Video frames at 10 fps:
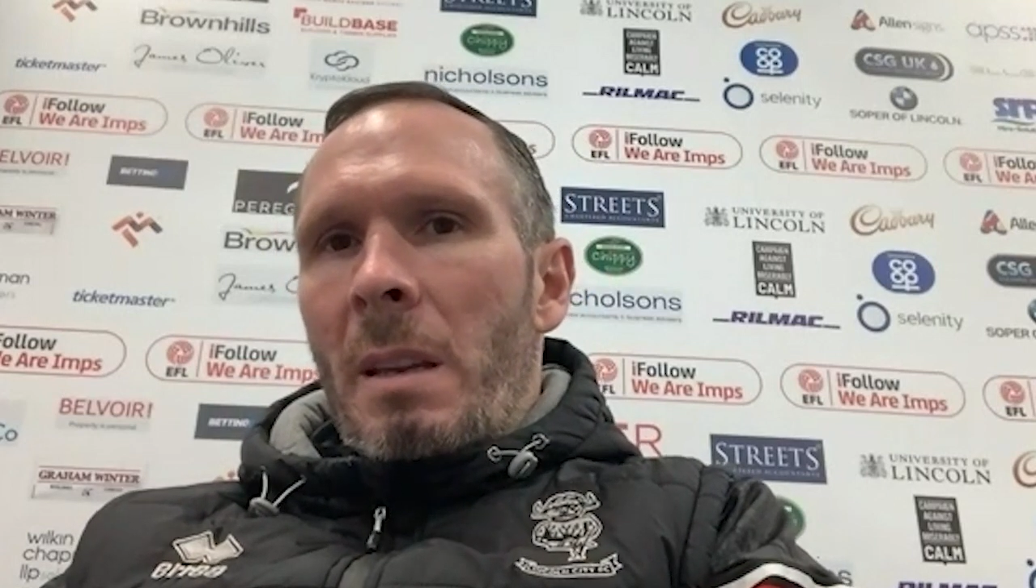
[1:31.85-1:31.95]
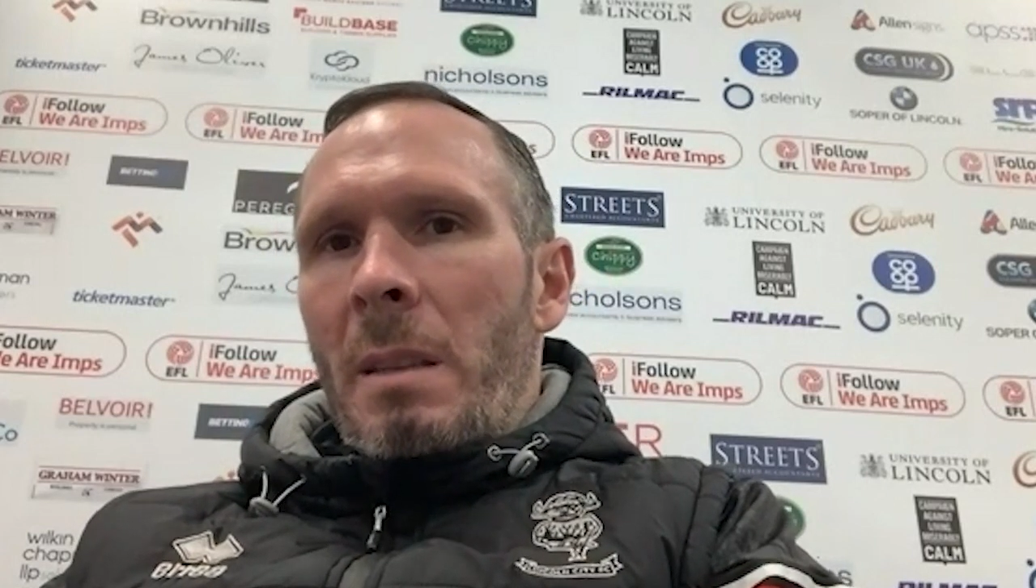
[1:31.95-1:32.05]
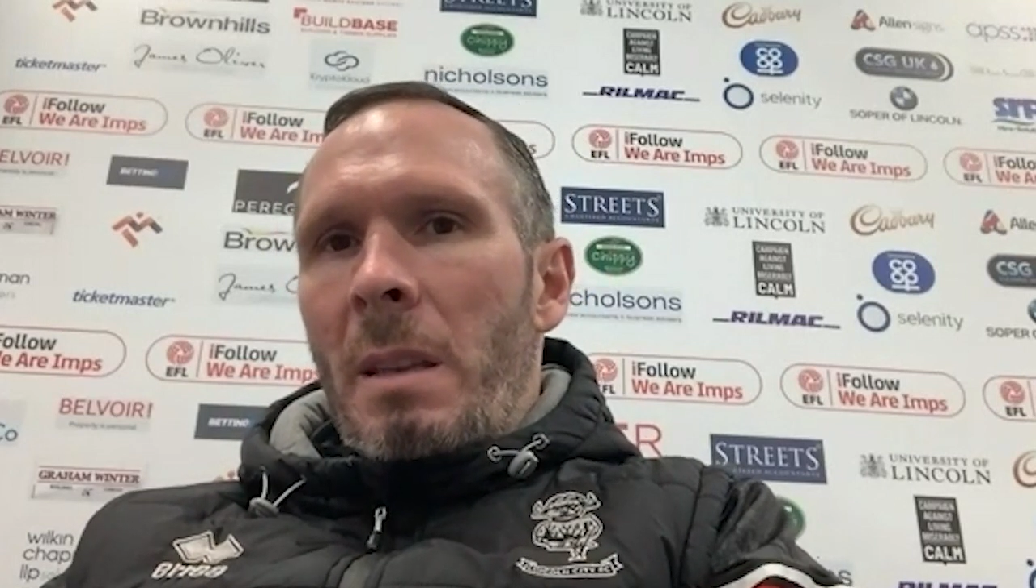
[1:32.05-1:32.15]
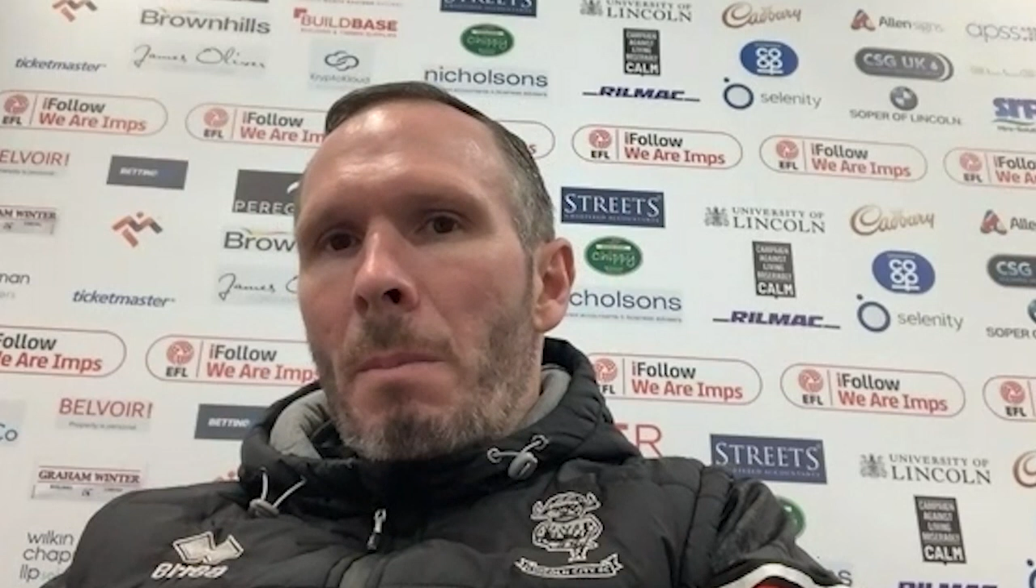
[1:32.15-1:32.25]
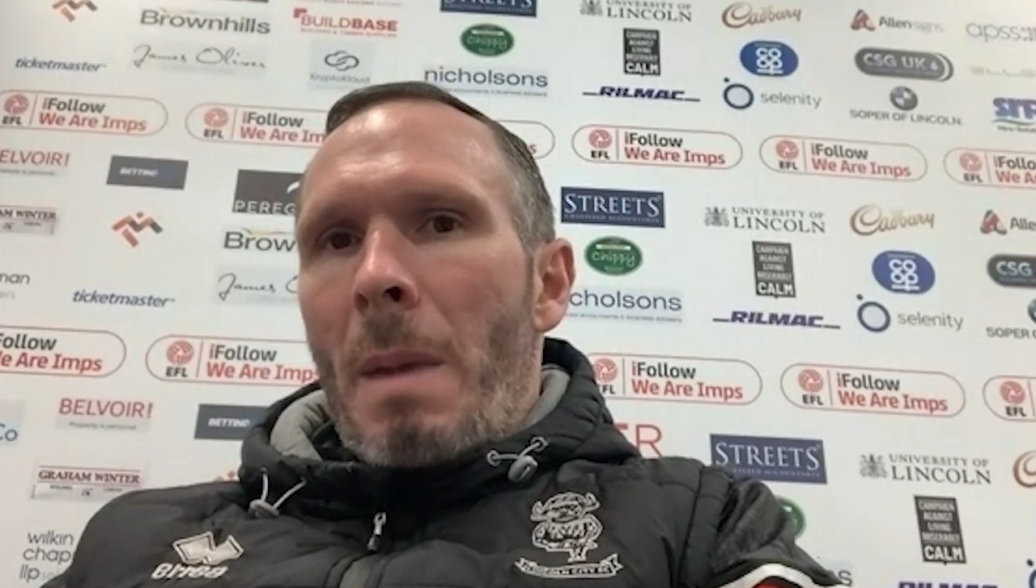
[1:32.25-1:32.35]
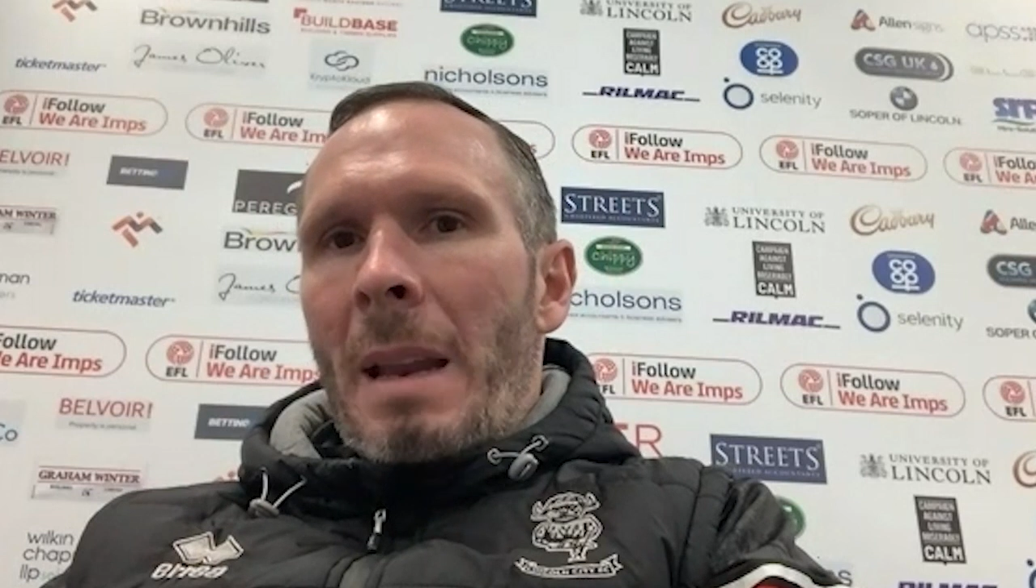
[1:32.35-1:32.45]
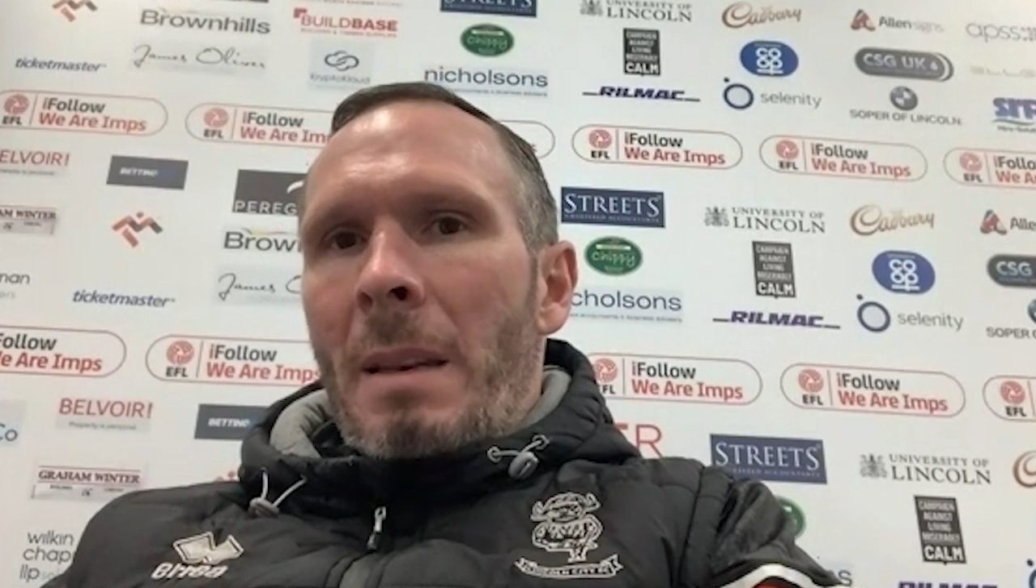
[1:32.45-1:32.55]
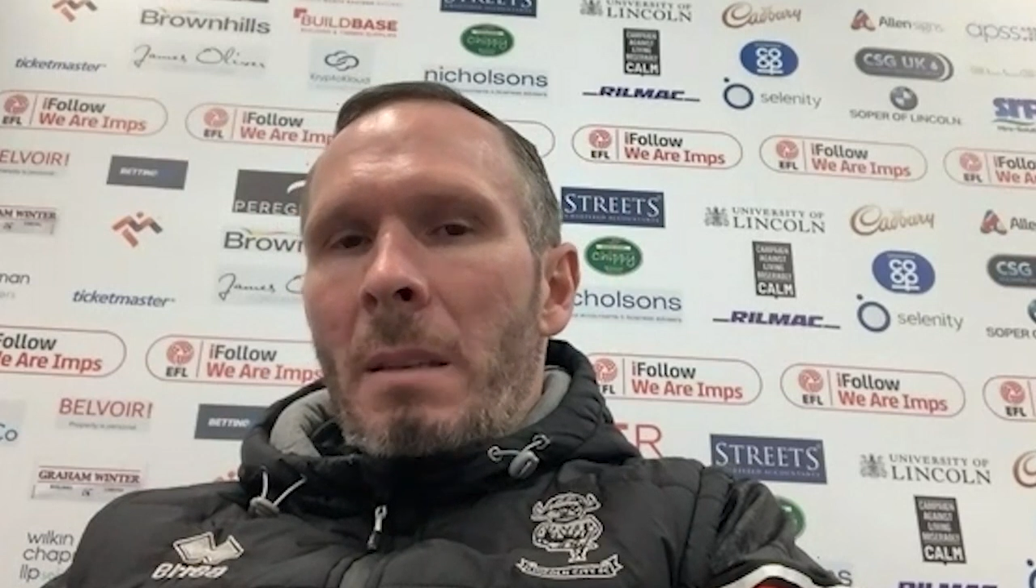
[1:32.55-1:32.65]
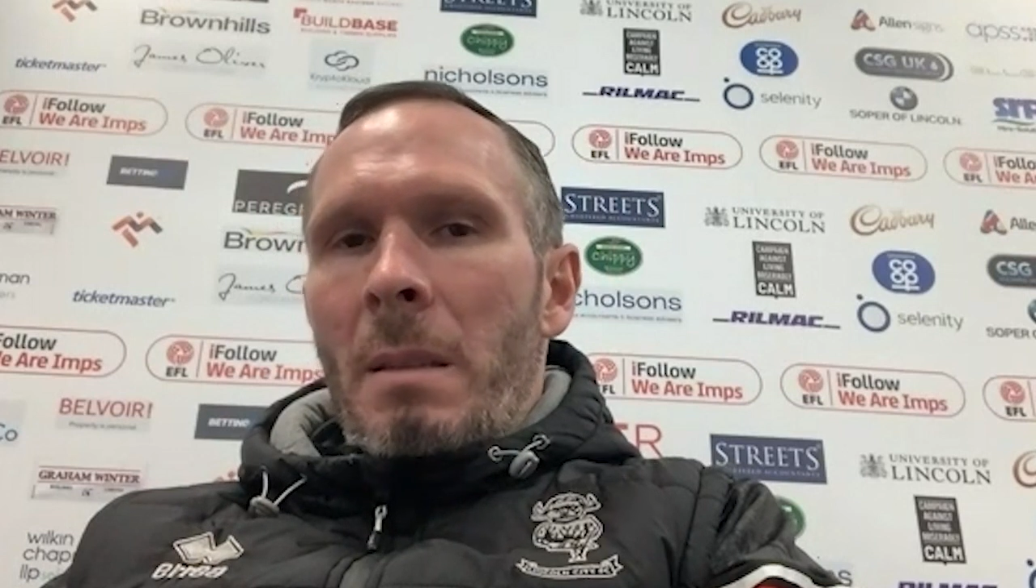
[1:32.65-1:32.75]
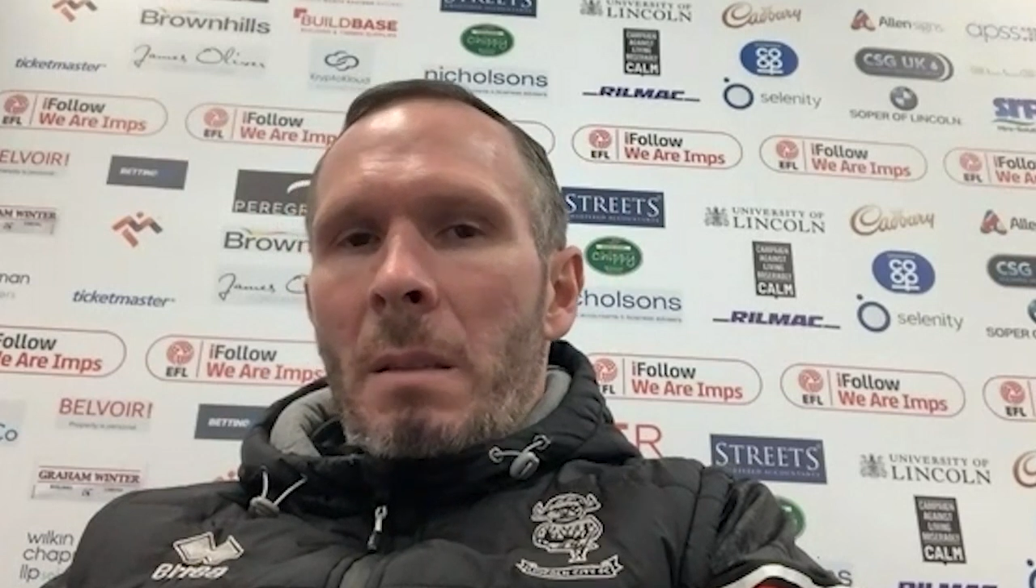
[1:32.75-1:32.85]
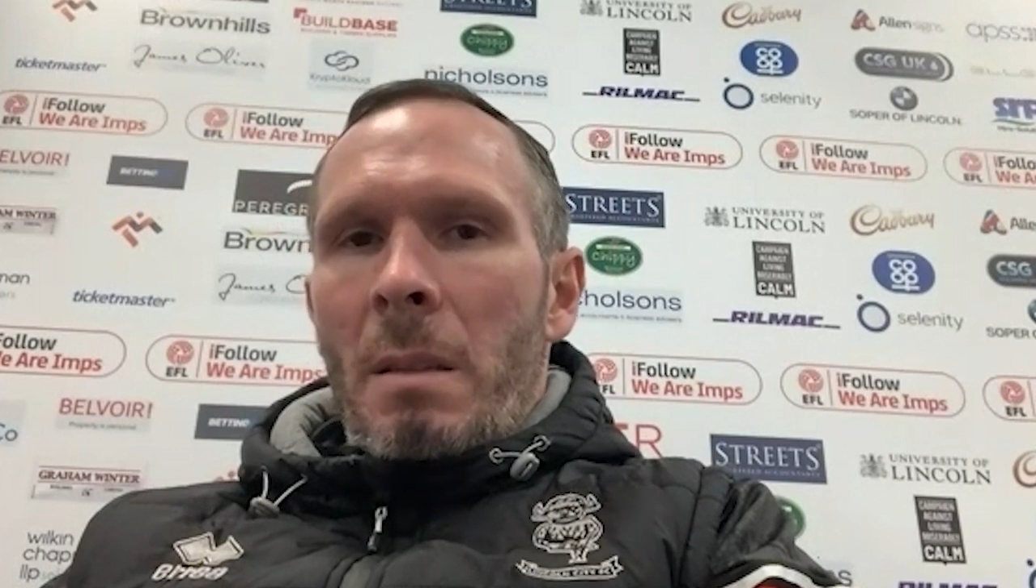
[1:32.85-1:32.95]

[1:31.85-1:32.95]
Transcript: can demand